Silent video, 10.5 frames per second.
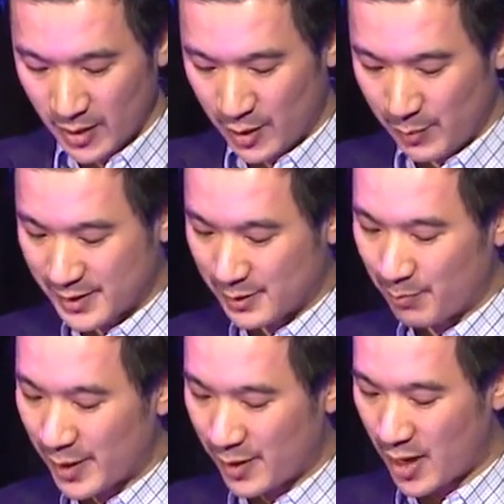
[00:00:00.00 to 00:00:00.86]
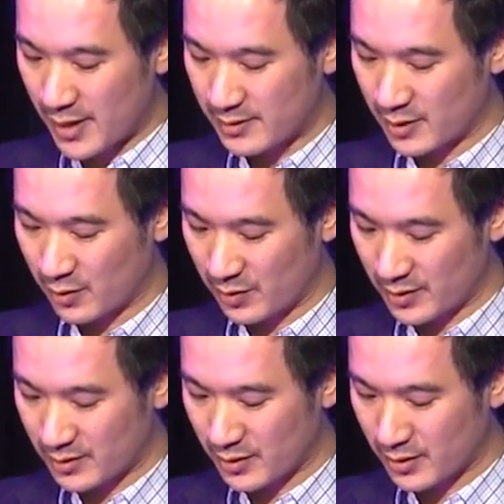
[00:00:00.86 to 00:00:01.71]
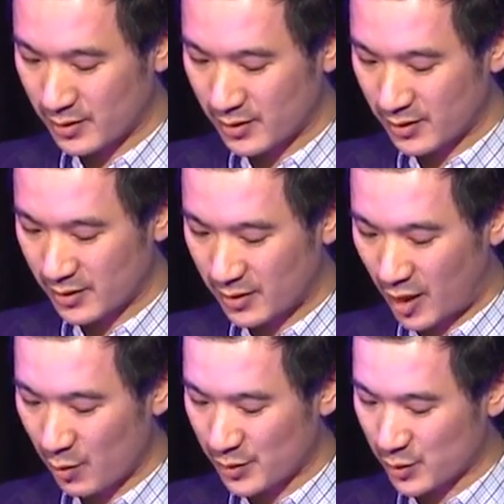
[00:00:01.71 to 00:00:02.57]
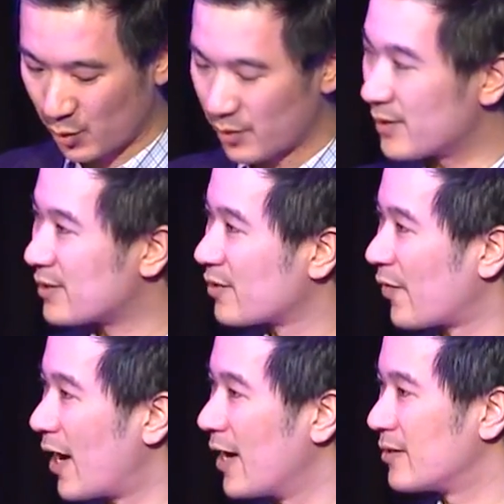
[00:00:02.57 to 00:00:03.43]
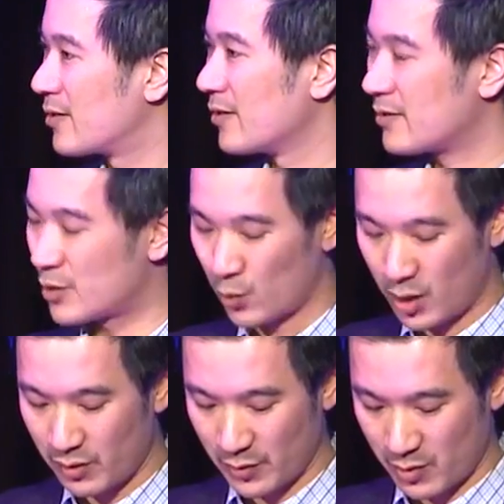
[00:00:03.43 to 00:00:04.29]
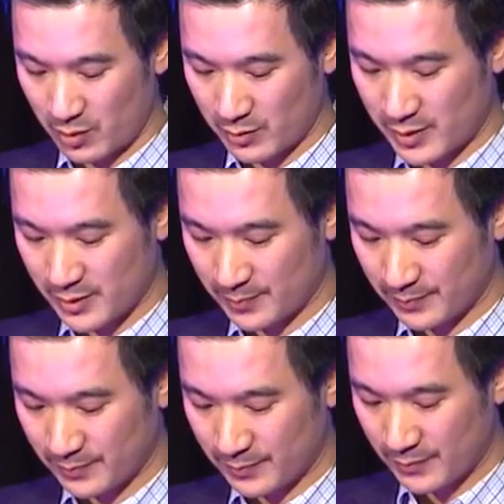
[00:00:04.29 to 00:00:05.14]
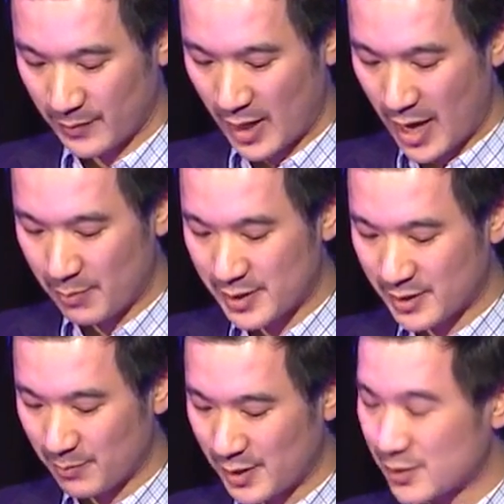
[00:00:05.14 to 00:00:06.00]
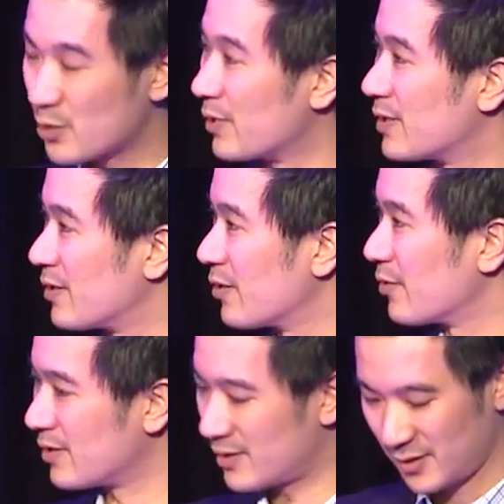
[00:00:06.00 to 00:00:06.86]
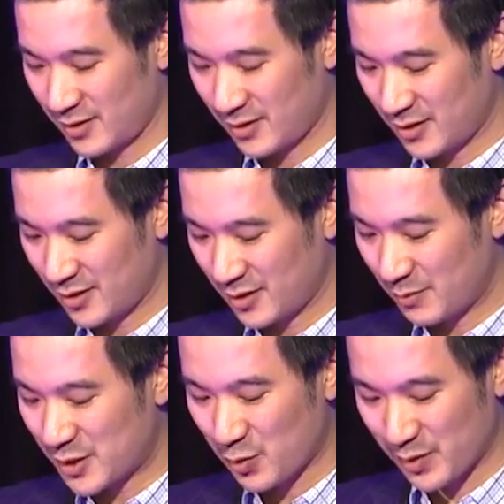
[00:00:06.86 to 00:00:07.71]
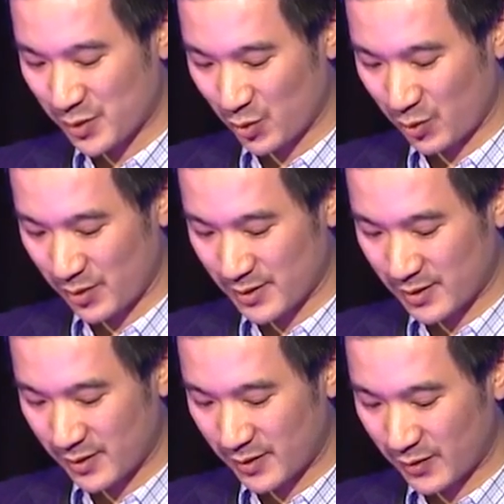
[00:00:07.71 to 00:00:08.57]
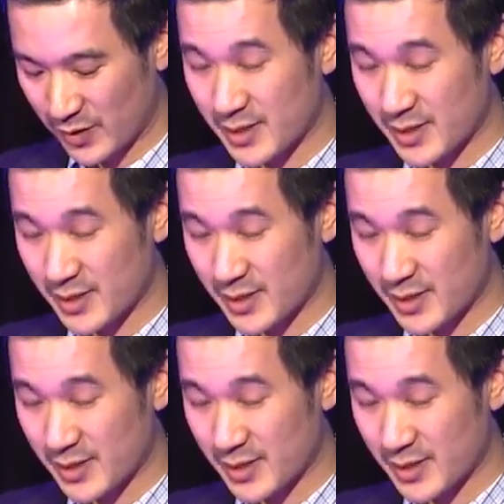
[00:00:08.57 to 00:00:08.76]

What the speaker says: The Mr. Midnight series, horror stories for 8 to 12-year-olds, and Mr. Mystery series, mystery stories for